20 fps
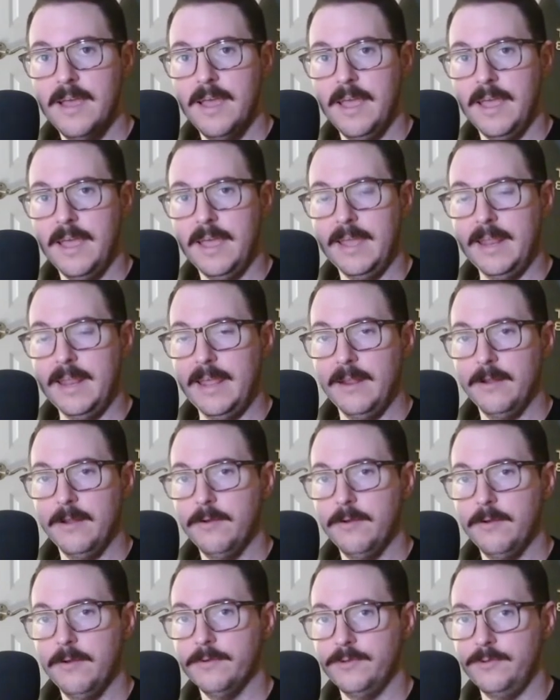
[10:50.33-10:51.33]
and head on
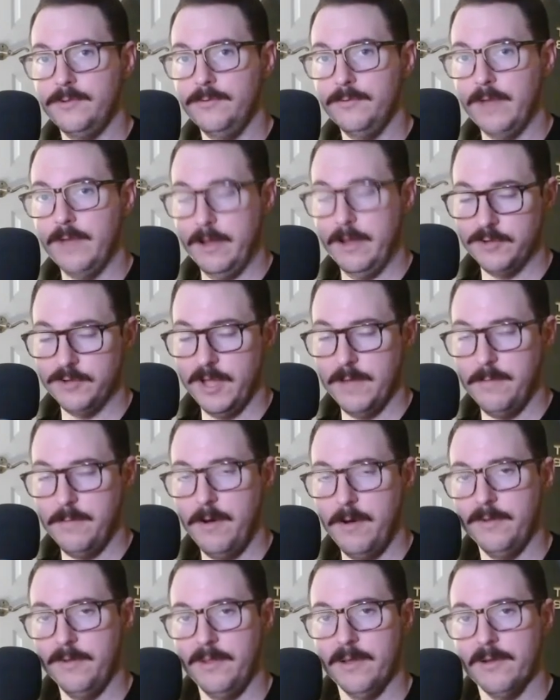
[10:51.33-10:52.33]
over to
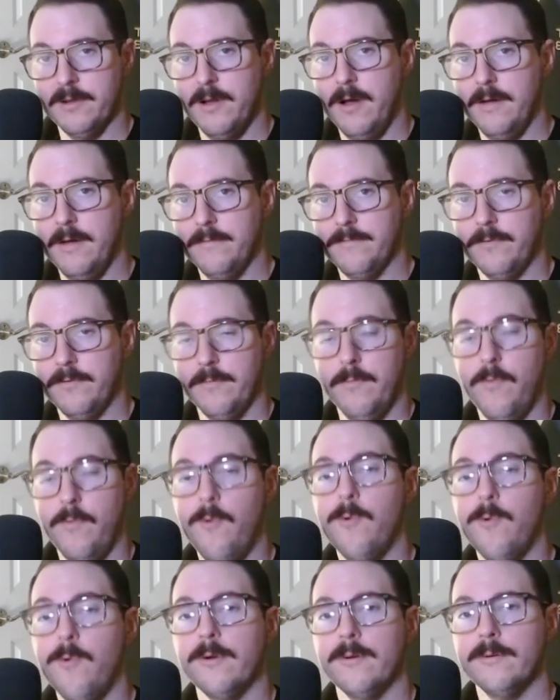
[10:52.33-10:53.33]
couchcatpod.com for
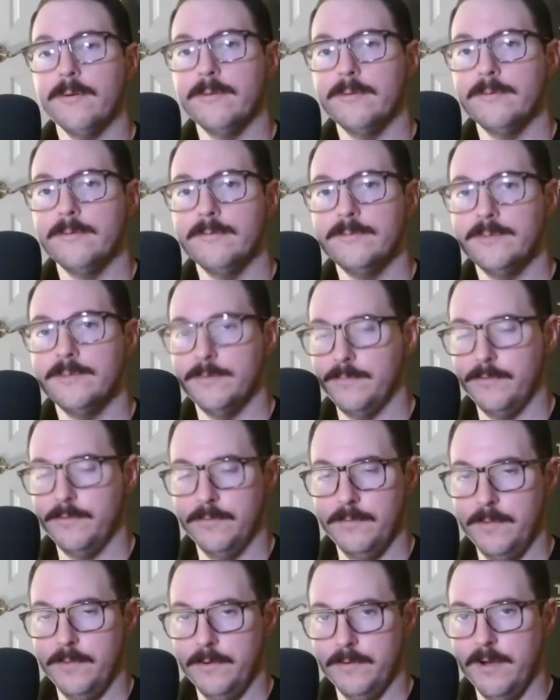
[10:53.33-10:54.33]
more
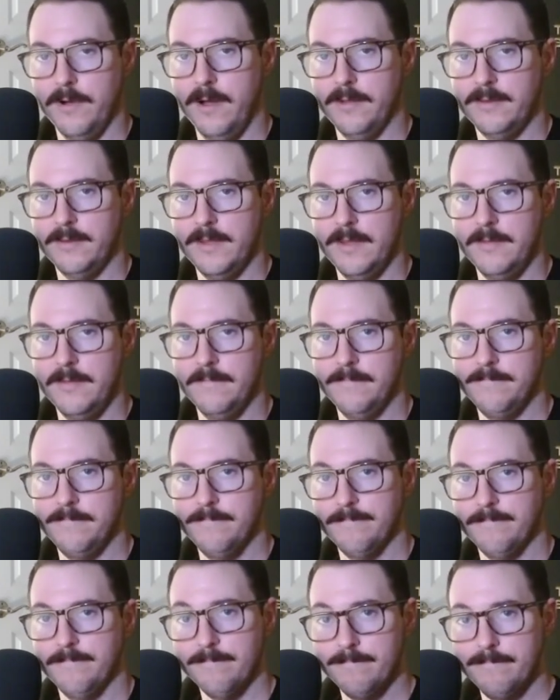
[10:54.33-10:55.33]
SimpleMMO content.
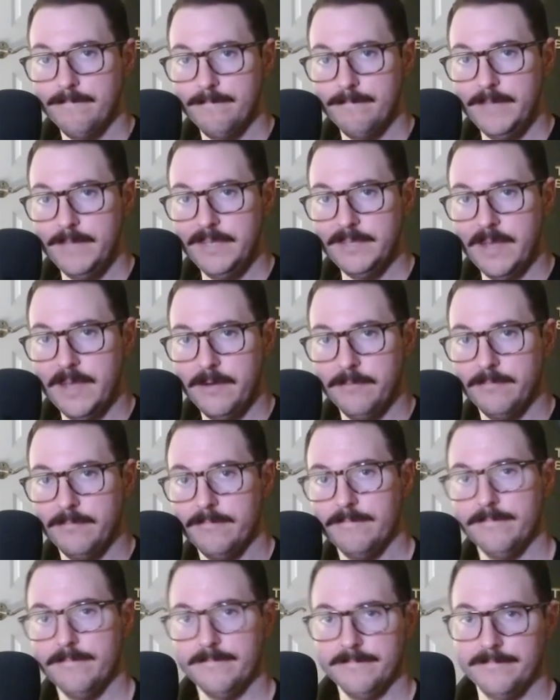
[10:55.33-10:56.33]
Peace out.
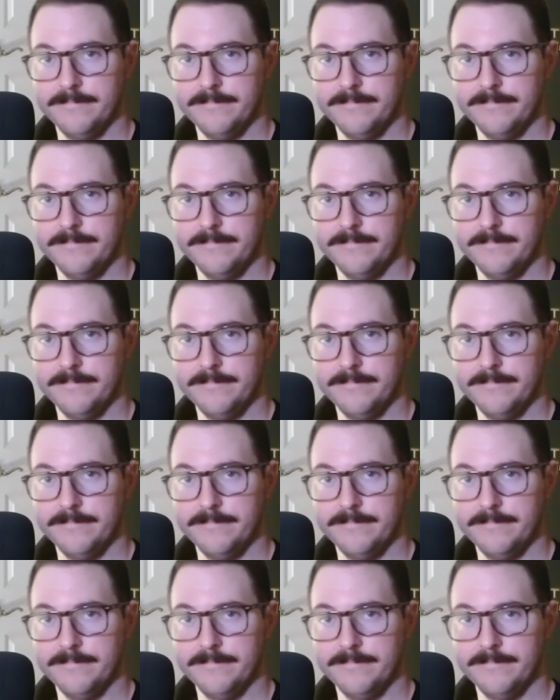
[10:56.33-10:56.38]
Of